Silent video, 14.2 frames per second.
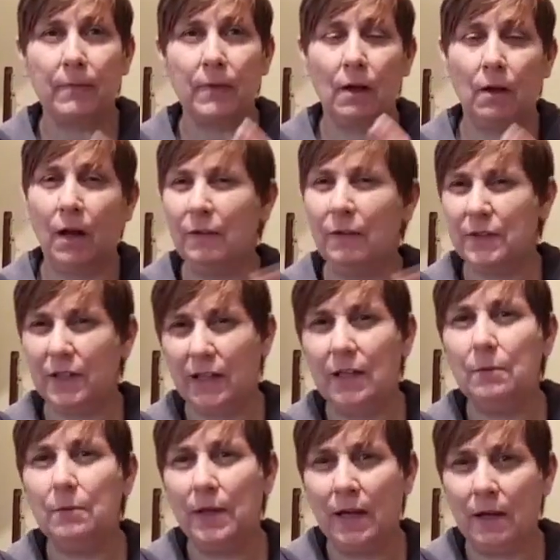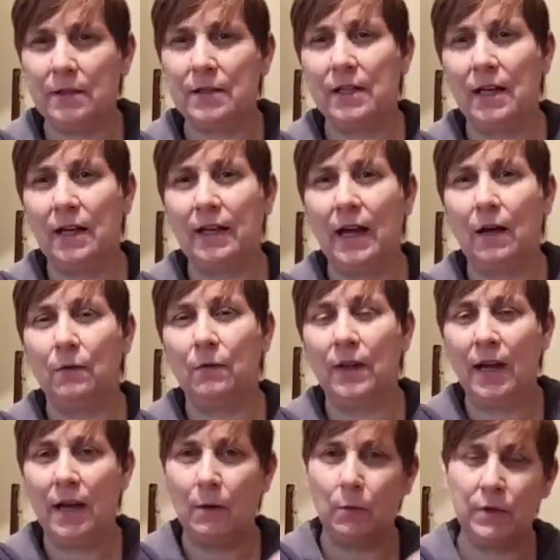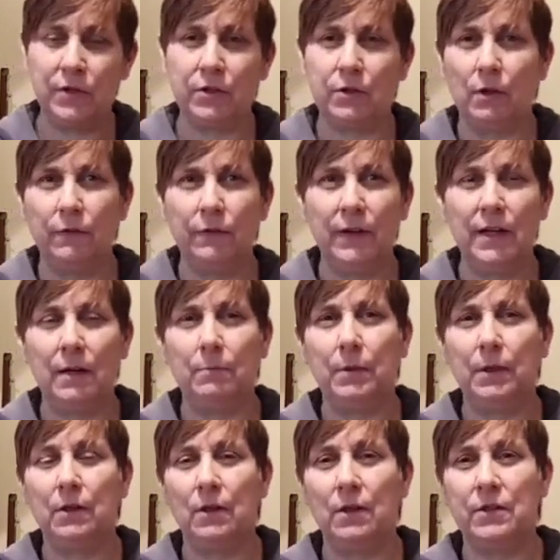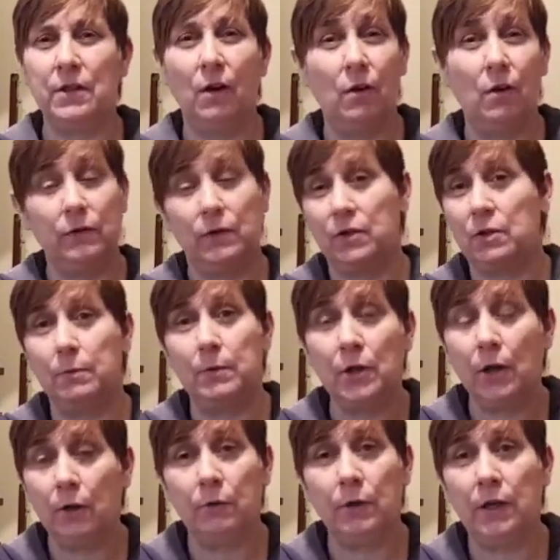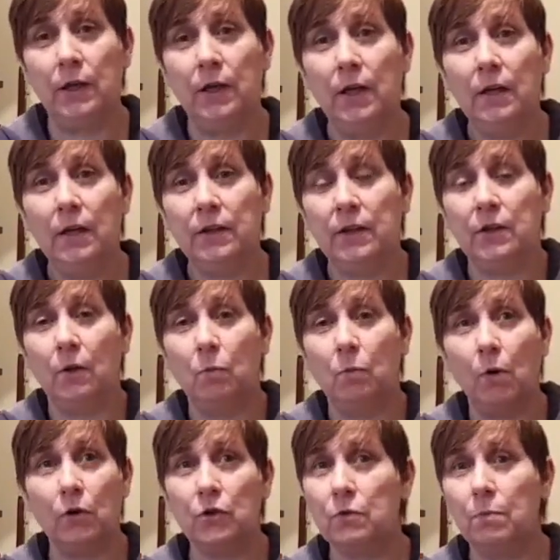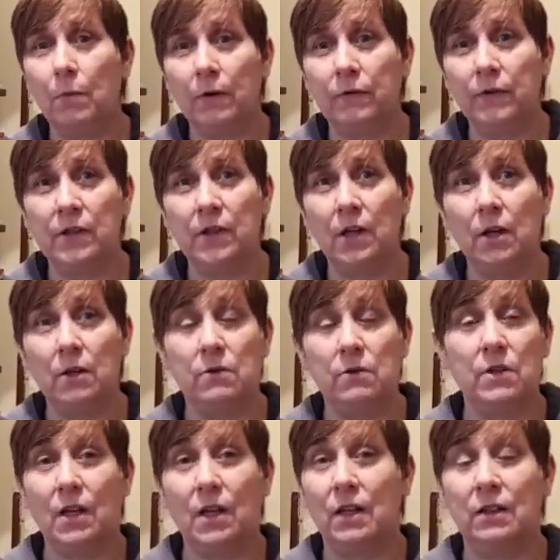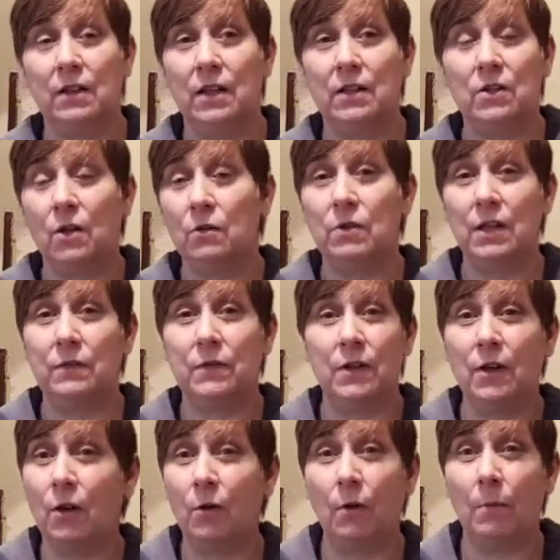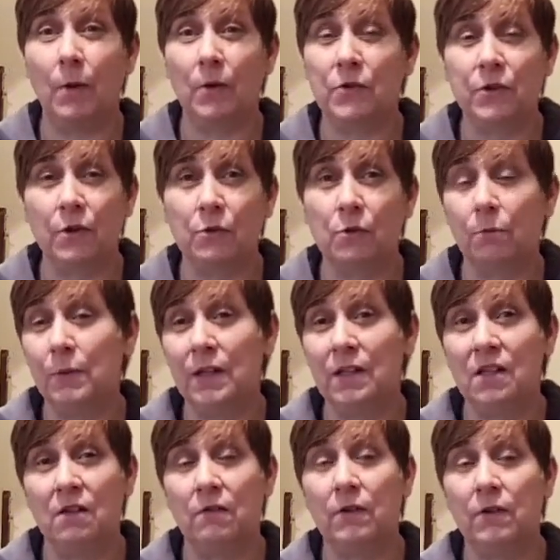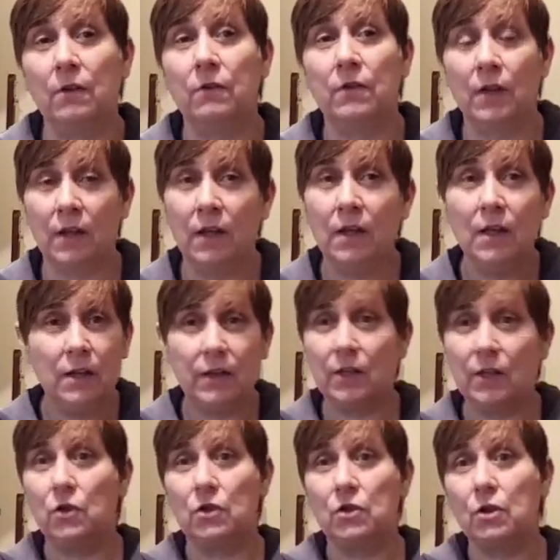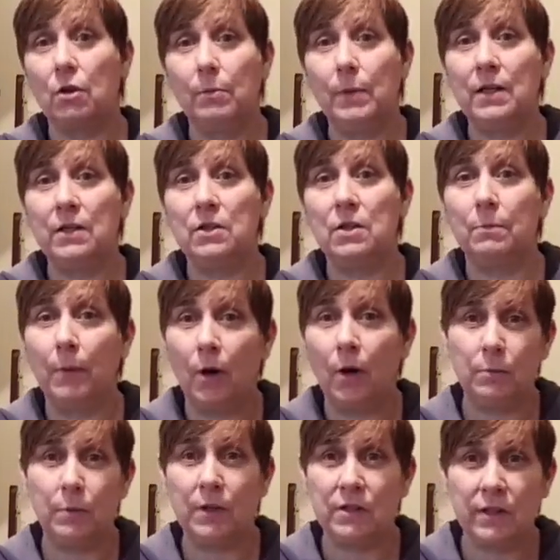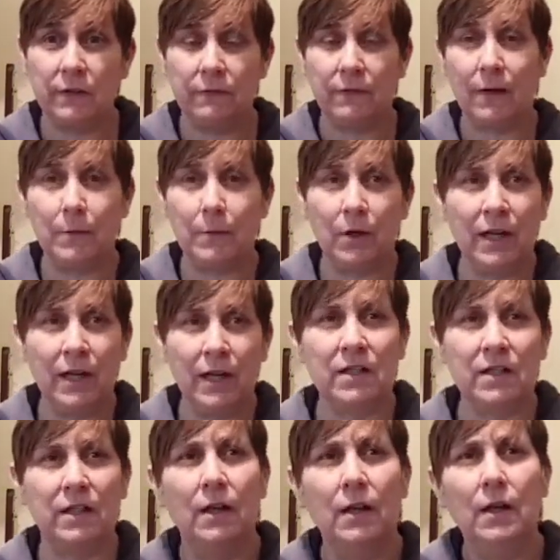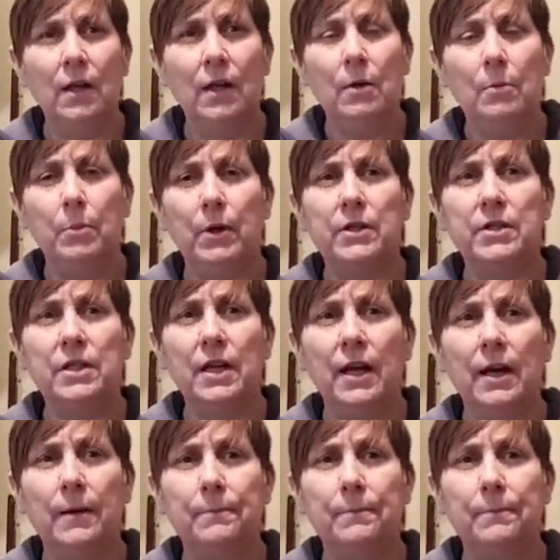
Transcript: I'll have to keep the Etsy account there with stuff in it because a lot of customers they don't watch my videos and they don't even know I'm on social media, I don't think. They just come in to buy because they found me on Etsy. But